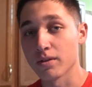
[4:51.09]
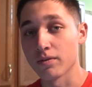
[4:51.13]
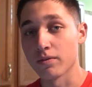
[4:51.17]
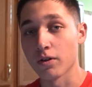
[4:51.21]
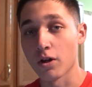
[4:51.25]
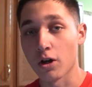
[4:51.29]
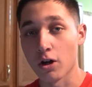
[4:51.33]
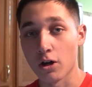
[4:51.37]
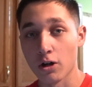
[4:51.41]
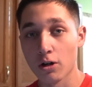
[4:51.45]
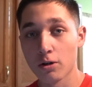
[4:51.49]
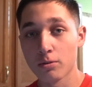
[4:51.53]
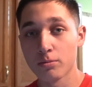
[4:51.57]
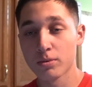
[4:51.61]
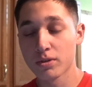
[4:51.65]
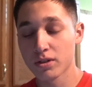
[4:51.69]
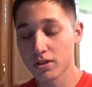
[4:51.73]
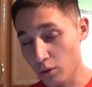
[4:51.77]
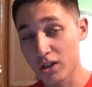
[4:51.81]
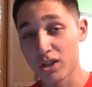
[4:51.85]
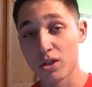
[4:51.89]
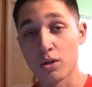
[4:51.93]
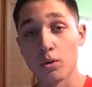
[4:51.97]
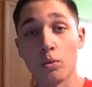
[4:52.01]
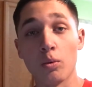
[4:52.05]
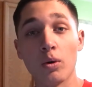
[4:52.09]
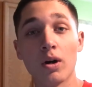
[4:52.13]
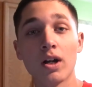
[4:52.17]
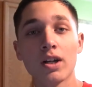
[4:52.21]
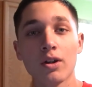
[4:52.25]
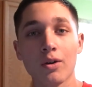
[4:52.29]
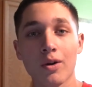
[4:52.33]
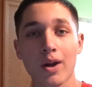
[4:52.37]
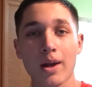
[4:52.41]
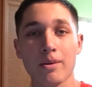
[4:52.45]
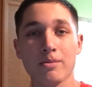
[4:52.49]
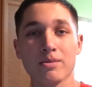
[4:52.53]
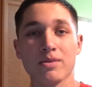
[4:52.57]
of carbs,
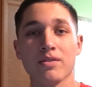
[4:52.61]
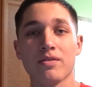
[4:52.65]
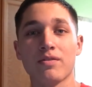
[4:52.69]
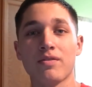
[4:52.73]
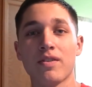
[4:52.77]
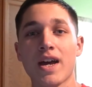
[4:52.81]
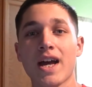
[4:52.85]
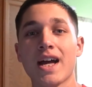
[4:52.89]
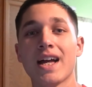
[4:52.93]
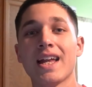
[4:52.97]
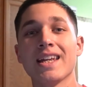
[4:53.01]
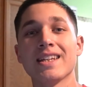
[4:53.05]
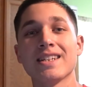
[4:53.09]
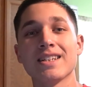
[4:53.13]
21 grams of fat.